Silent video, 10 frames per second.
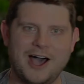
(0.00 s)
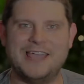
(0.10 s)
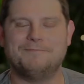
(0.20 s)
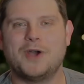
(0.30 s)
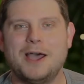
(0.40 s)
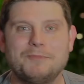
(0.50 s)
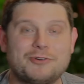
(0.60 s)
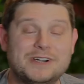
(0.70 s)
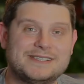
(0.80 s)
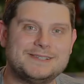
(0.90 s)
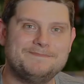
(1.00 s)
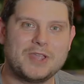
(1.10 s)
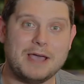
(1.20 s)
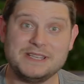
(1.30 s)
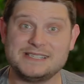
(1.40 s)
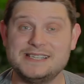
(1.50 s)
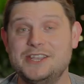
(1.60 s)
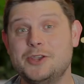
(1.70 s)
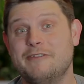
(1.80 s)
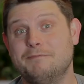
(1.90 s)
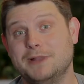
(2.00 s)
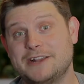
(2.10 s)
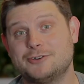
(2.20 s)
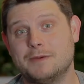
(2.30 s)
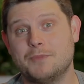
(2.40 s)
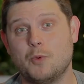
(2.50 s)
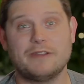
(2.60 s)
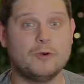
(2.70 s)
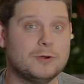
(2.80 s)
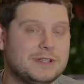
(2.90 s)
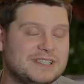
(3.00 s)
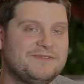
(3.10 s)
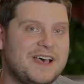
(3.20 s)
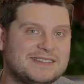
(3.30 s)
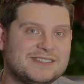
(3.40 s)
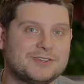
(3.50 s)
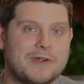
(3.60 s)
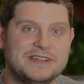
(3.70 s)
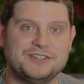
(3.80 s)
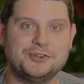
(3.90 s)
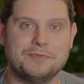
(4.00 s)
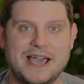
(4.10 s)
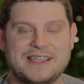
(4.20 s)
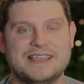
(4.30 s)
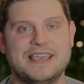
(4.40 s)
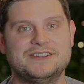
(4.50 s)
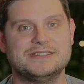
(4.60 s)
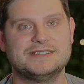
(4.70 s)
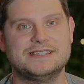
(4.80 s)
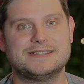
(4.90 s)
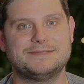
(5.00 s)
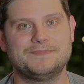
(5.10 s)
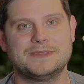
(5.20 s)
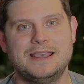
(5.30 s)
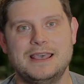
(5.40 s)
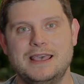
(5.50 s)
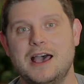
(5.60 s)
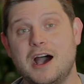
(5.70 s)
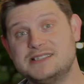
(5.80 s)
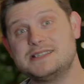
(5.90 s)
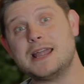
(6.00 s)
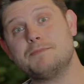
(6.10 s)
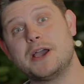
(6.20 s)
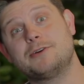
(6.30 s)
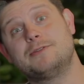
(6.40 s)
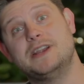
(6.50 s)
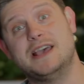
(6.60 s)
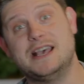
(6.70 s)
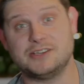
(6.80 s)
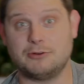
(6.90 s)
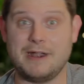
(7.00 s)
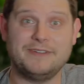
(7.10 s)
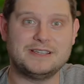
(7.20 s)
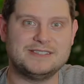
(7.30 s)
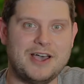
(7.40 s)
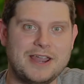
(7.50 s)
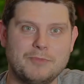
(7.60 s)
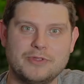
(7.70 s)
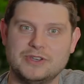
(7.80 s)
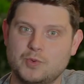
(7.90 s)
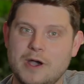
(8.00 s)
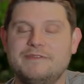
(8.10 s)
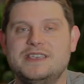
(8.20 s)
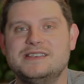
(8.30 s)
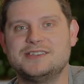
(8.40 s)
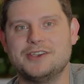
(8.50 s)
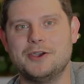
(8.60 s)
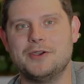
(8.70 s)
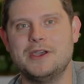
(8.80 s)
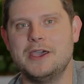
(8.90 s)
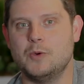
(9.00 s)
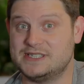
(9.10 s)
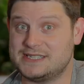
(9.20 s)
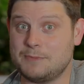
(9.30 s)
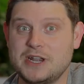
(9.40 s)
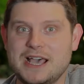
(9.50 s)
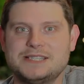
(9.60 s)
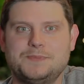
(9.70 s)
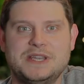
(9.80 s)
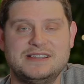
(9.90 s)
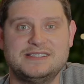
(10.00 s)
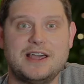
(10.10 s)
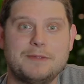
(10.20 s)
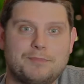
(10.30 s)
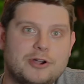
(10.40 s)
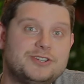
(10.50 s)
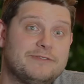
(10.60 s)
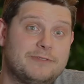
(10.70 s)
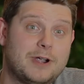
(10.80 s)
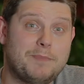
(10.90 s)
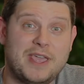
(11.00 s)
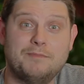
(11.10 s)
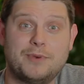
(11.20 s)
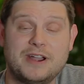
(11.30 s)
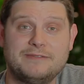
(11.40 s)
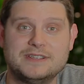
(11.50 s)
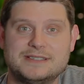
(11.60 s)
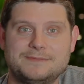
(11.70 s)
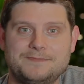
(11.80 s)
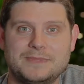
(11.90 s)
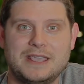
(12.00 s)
Hi, I'm Chris. I'm the CEO of Blackdrop, one of Auckland's fastest growing digital marketing agencies. I started my career as a graphic designer more than 12 years ago when someone asked me to design a brochure for our bed and breakfast.